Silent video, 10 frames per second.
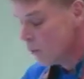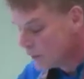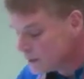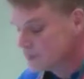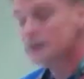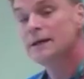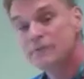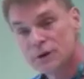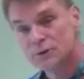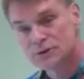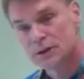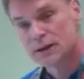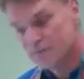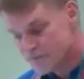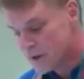wanted to leave
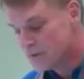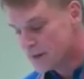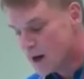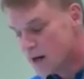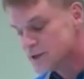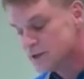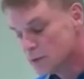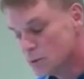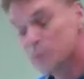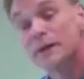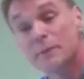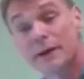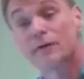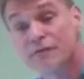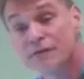Houston and felt that Austin would be a better